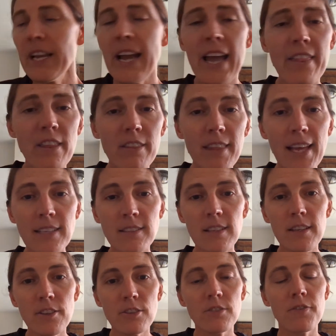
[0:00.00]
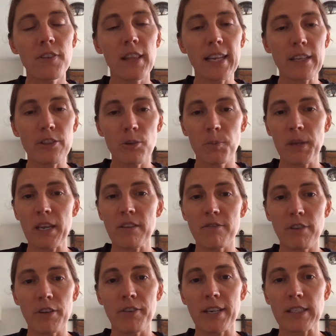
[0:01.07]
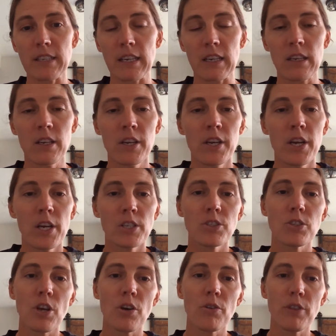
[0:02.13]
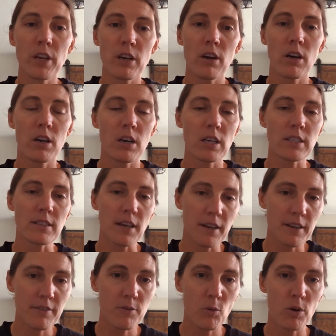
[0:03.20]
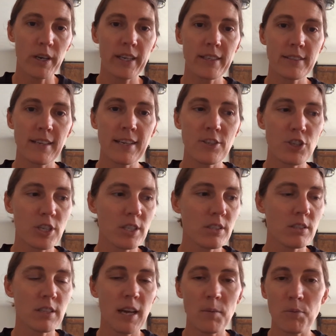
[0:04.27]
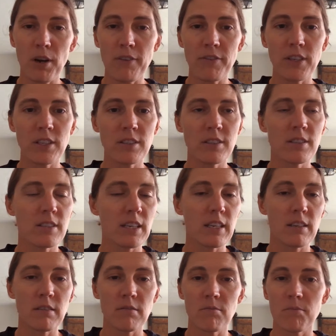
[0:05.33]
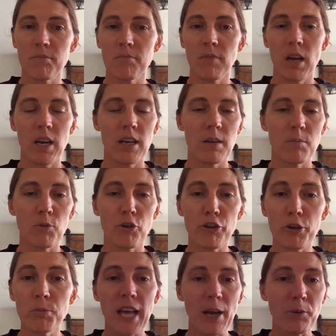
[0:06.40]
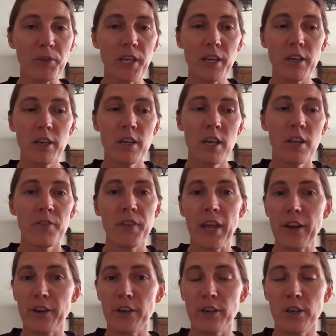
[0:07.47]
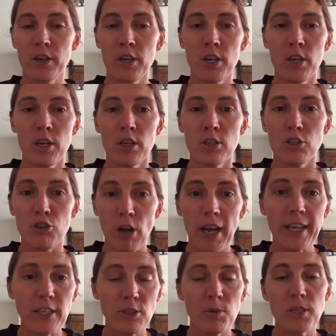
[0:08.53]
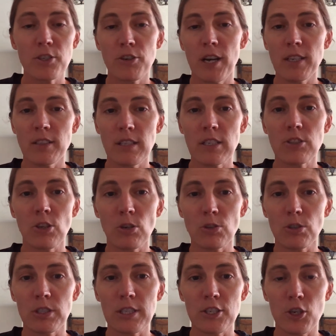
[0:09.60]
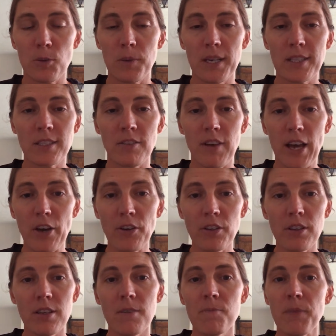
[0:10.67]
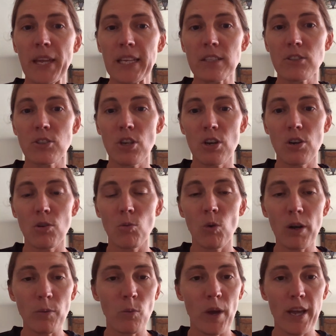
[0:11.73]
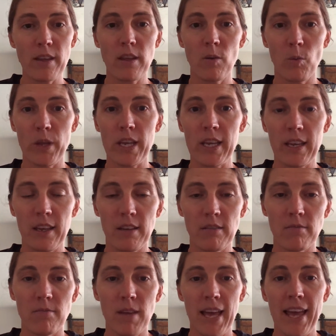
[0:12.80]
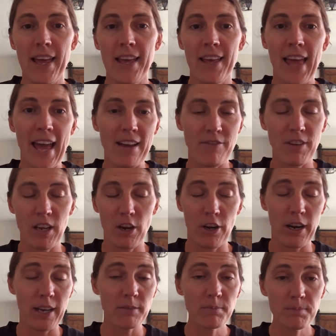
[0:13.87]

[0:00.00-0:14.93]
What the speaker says: And then lastly, there's philanthropy and fundraising. So there are a ton of organizations, nonprofits, and groups out there that are trying to address these social determinants of health. And so one way that we can or